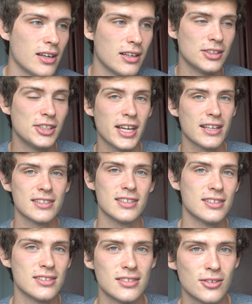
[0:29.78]
and she
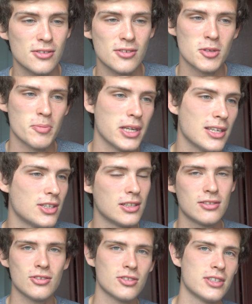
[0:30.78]
dances, doesn't speak, she
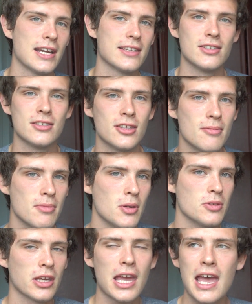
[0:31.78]
just dances to the
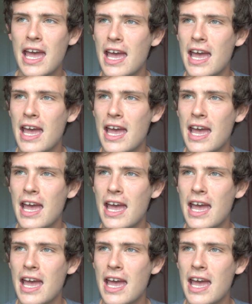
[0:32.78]
music.